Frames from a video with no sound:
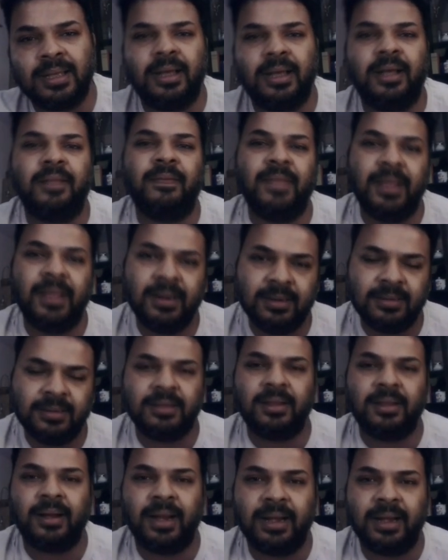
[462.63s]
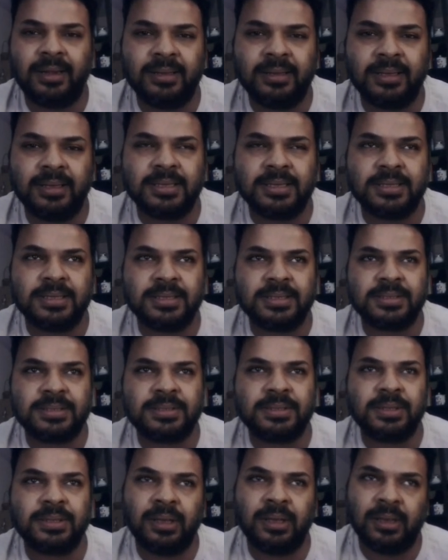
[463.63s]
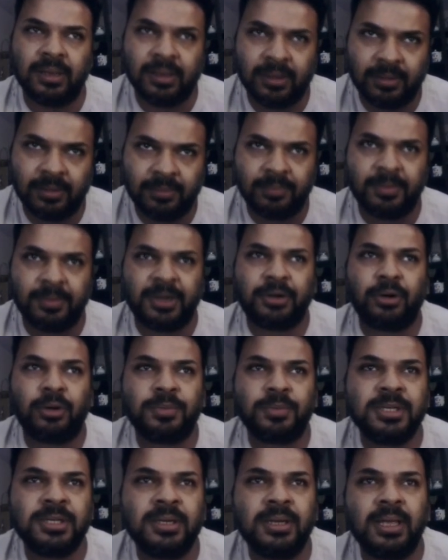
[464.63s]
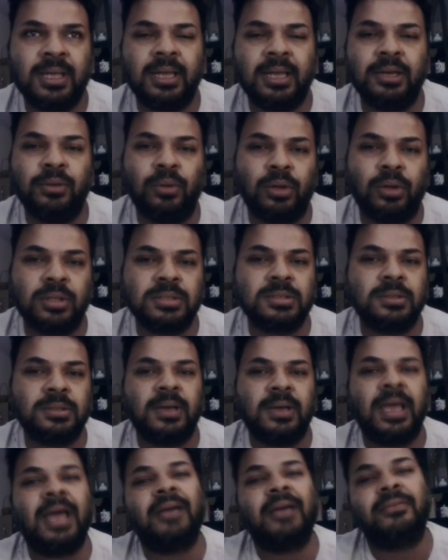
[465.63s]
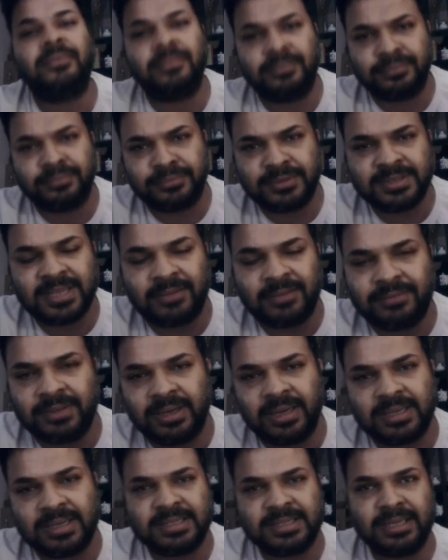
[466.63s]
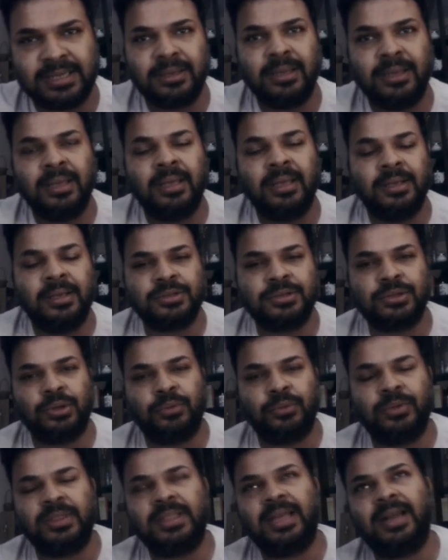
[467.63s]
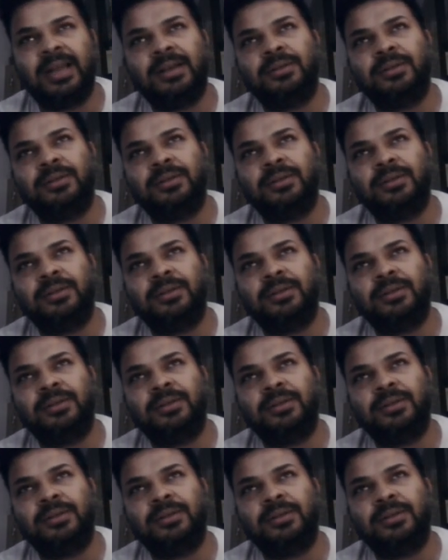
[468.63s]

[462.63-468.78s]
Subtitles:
then rent is a better option, and you also have saved the nest egg. So with that,